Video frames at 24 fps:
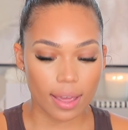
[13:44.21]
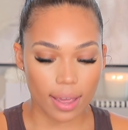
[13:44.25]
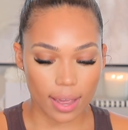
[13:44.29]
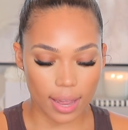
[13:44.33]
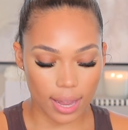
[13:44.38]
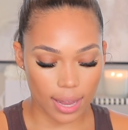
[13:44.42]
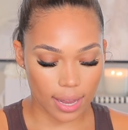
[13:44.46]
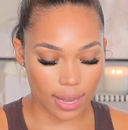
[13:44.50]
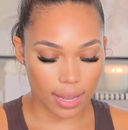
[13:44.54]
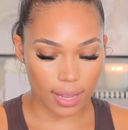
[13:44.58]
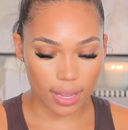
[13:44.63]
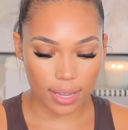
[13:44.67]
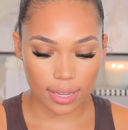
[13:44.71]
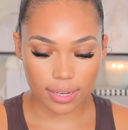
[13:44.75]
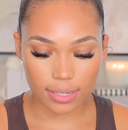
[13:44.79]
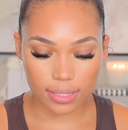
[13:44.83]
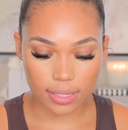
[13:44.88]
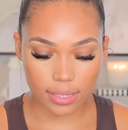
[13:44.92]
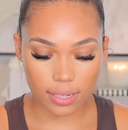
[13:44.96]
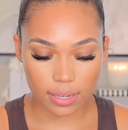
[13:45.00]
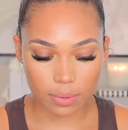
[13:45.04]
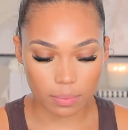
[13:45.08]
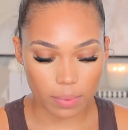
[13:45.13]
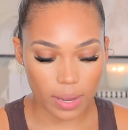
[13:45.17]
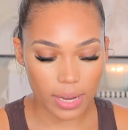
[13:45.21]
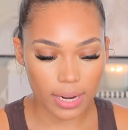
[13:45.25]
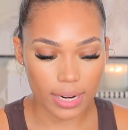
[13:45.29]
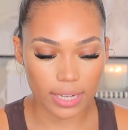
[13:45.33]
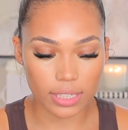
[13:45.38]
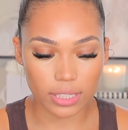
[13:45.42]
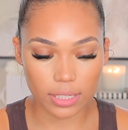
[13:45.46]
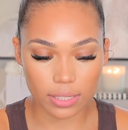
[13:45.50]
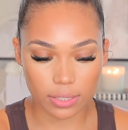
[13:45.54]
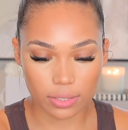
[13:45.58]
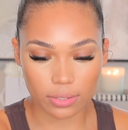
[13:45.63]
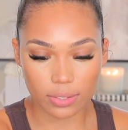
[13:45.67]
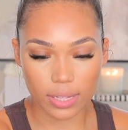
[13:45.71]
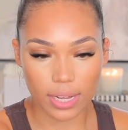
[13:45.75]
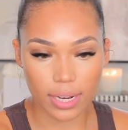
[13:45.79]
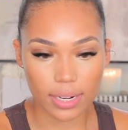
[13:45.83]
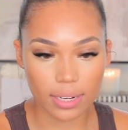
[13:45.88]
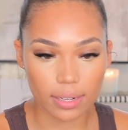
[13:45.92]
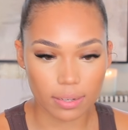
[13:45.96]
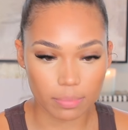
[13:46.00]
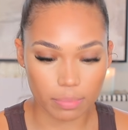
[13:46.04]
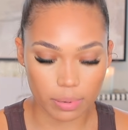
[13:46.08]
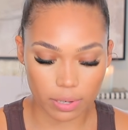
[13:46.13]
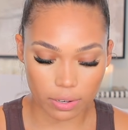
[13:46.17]
And why did I just do that? I
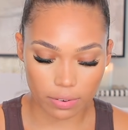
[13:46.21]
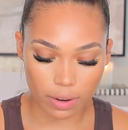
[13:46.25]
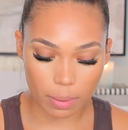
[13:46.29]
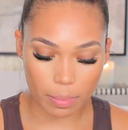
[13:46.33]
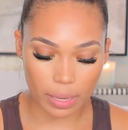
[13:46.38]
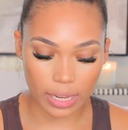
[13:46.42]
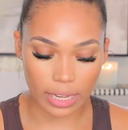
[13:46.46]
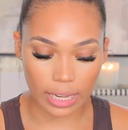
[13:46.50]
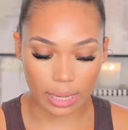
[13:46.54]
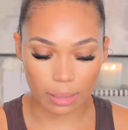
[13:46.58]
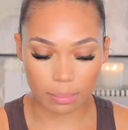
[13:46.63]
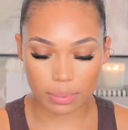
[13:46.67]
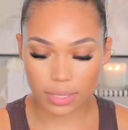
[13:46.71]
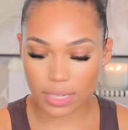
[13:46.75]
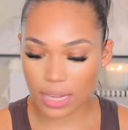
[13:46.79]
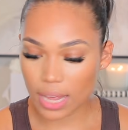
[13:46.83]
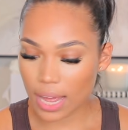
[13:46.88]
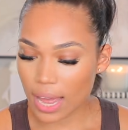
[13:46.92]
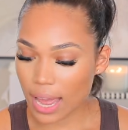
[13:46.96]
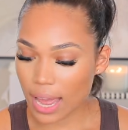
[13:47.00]
need to put it around my lips.